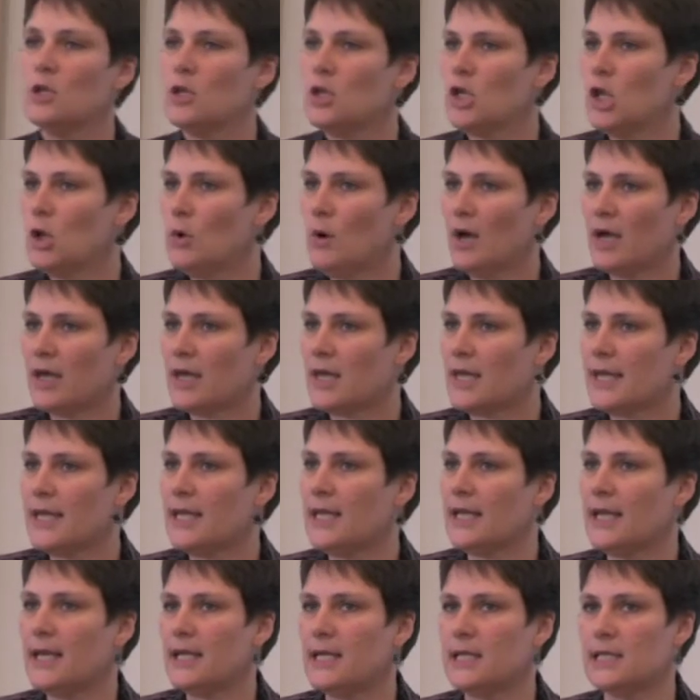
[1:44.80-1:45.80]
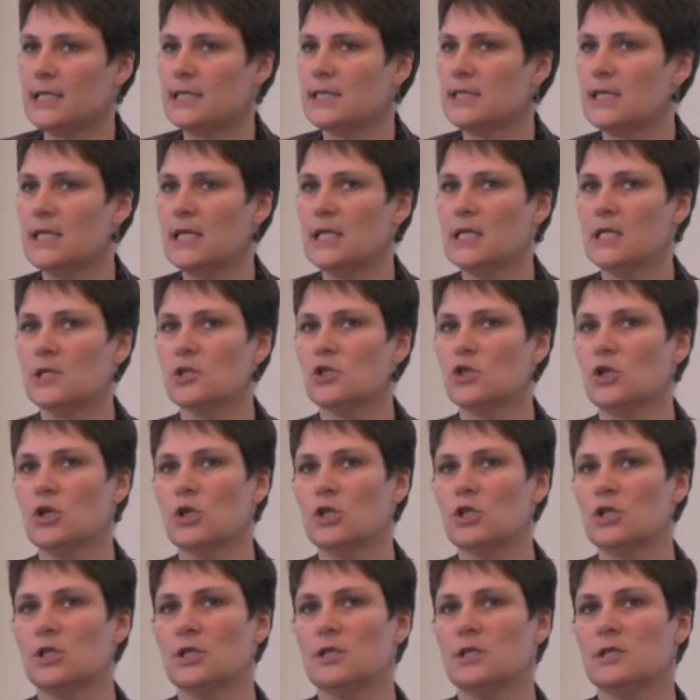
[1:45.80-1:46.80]
You are key leaders in the
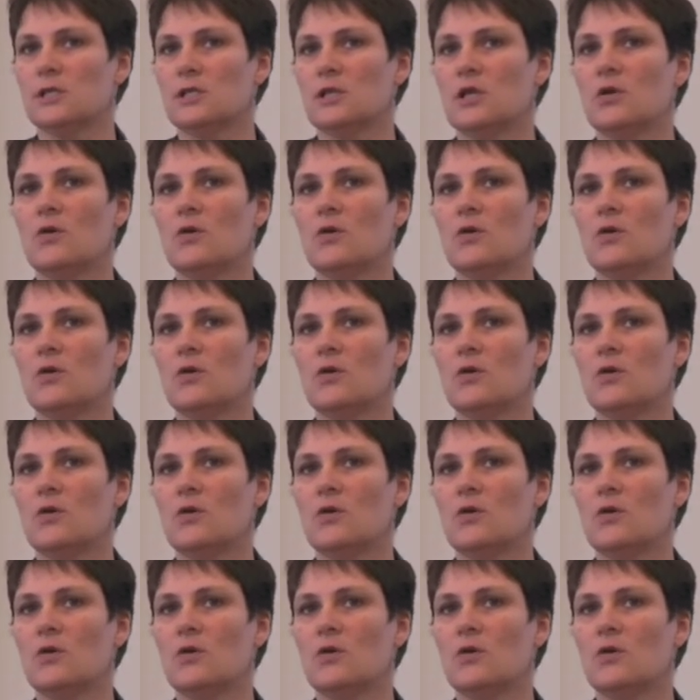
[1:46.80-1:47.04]
churches.